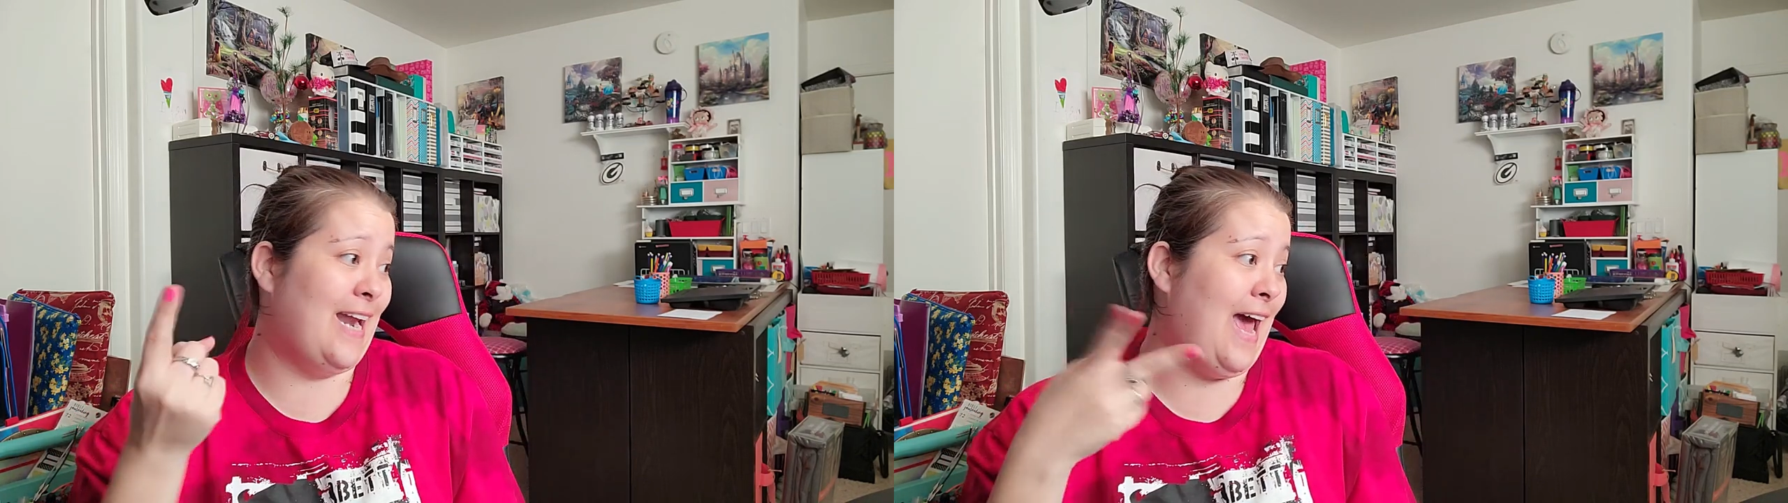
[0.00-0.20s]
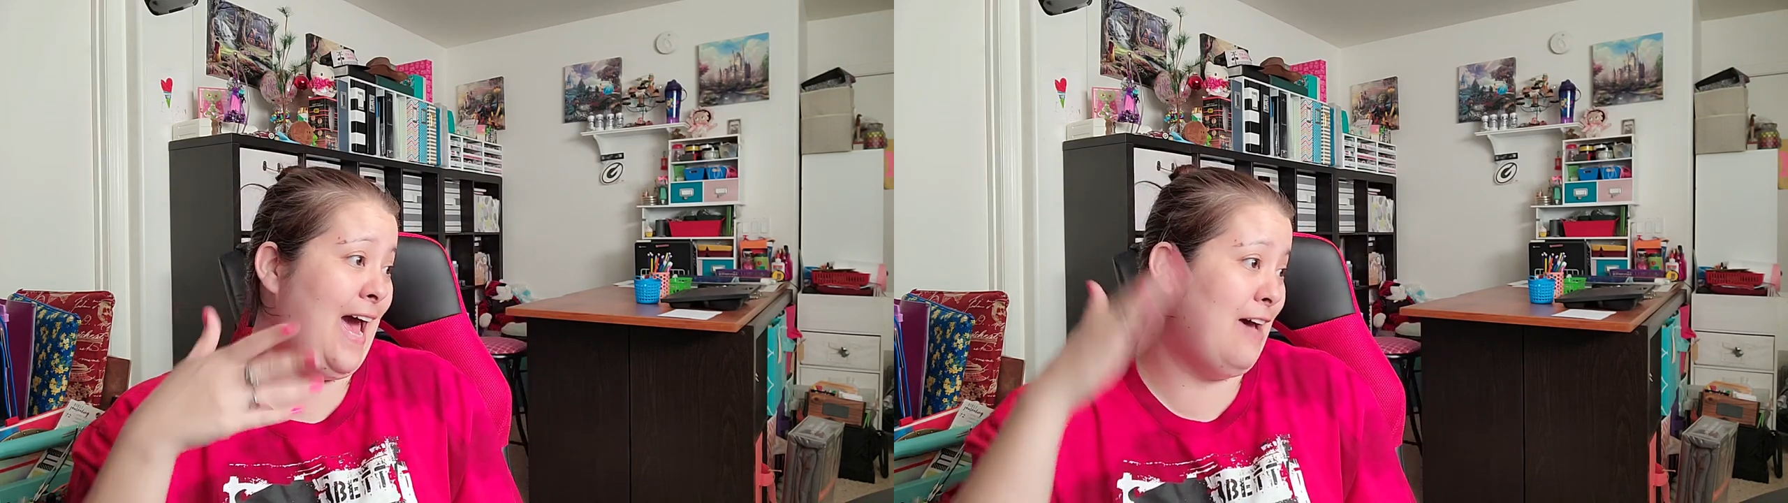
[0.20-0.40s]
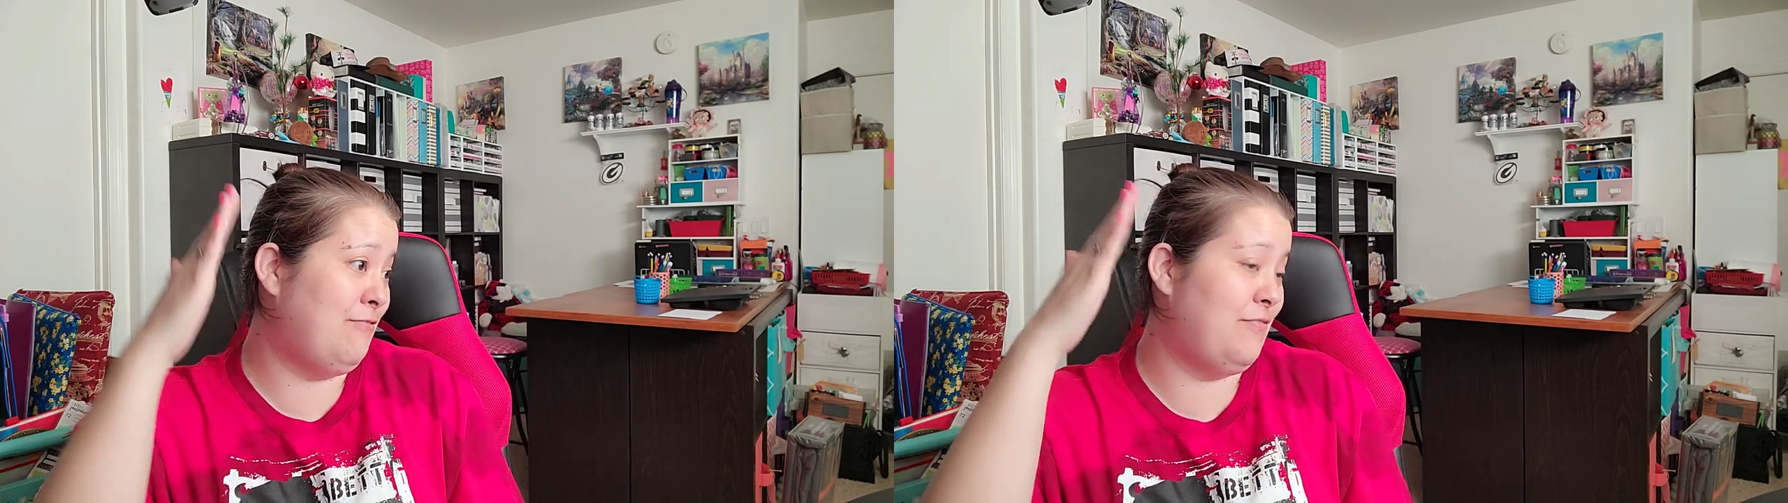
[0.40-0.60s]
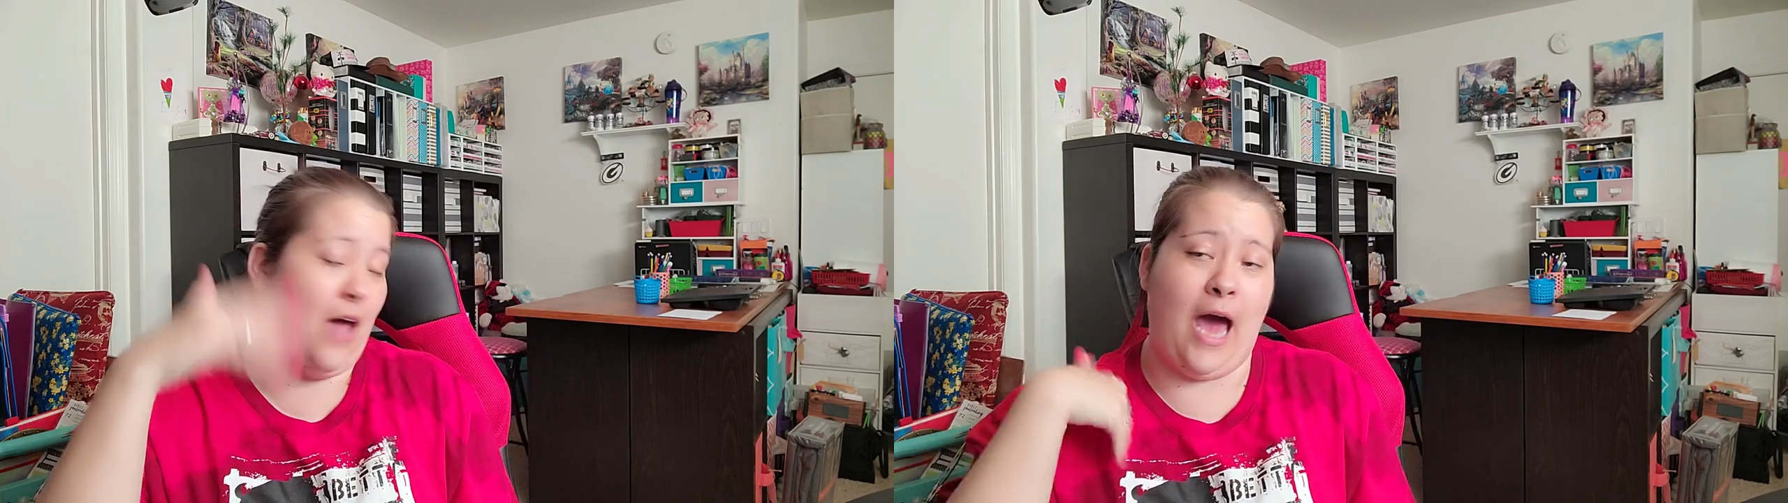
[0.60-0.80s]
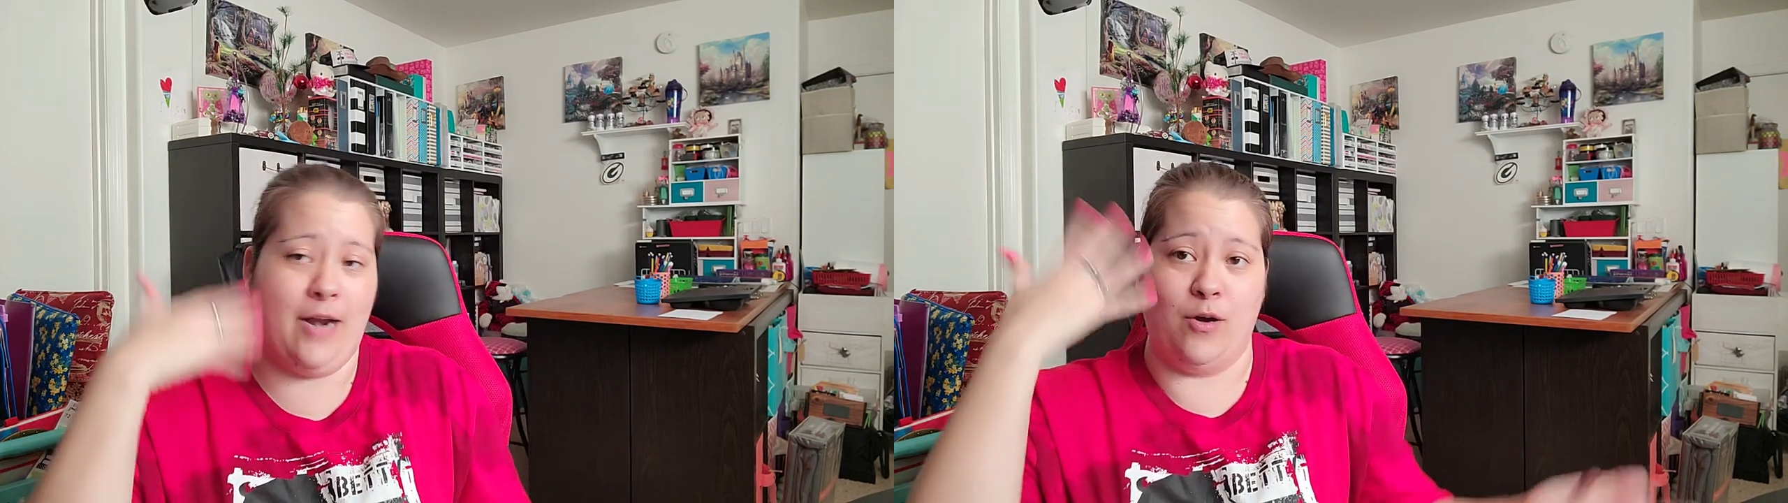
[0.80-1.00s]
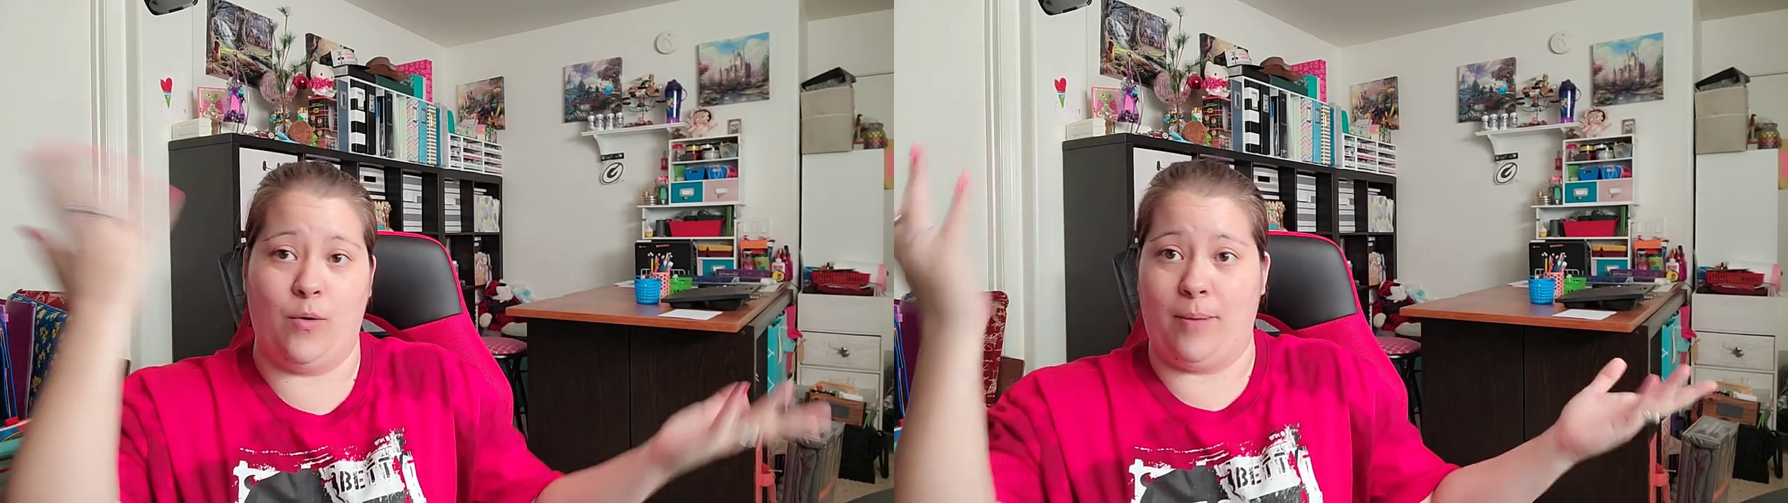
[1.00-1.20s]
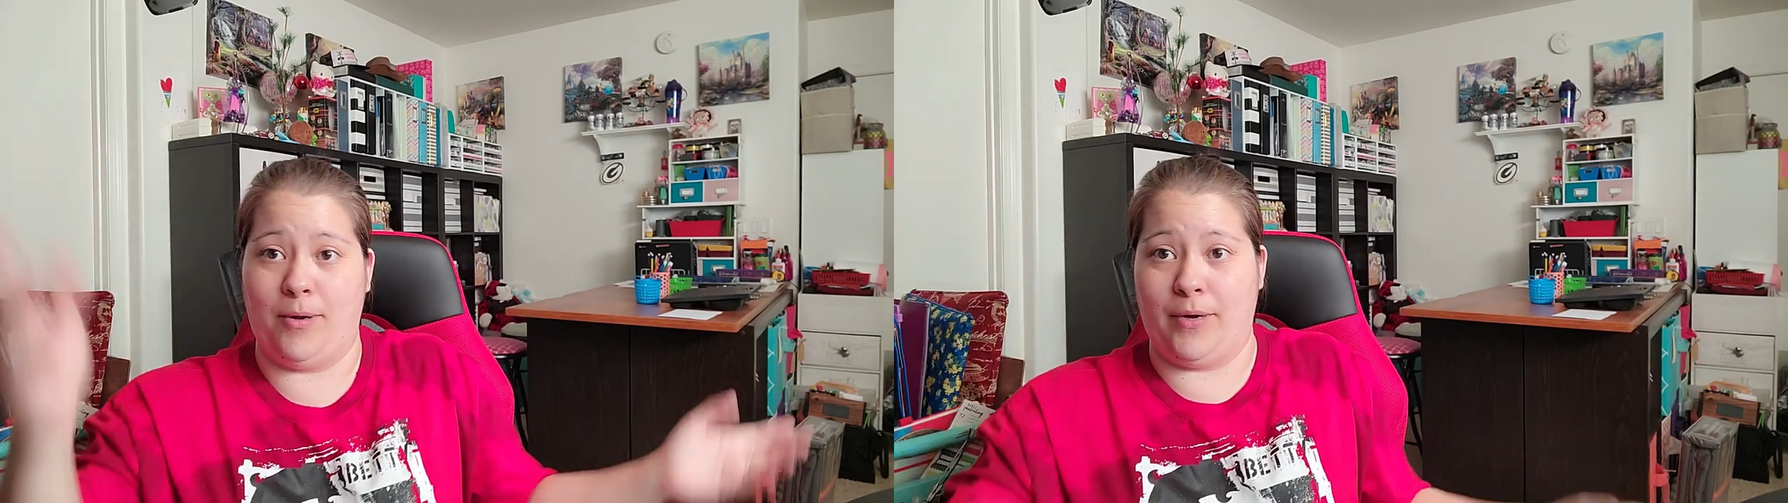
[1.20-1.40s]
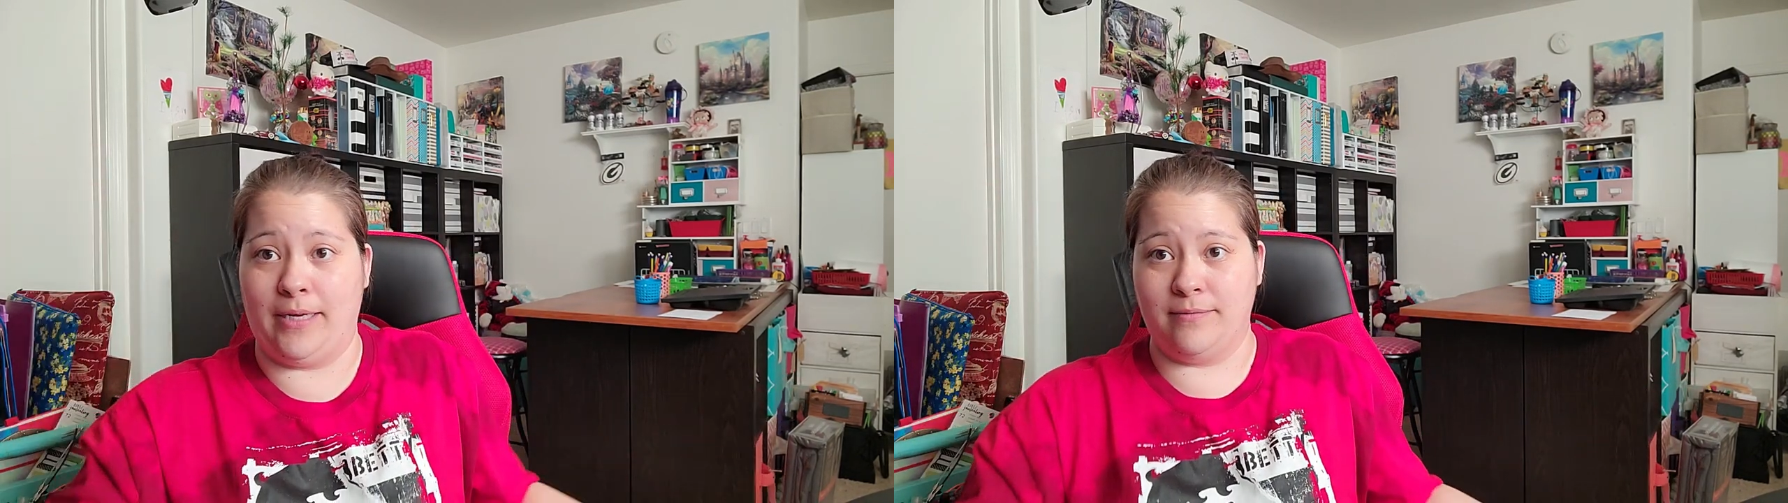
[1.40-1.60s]
and a half. I don't know what I'm
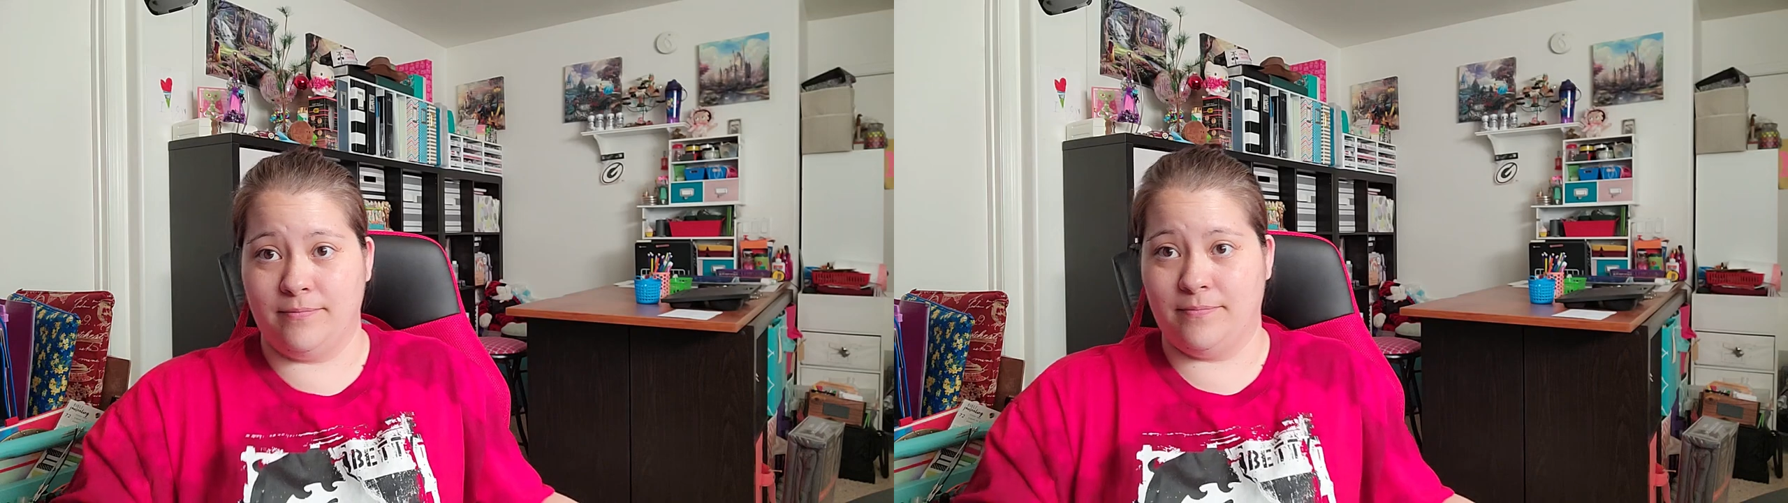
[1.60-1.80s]
doing.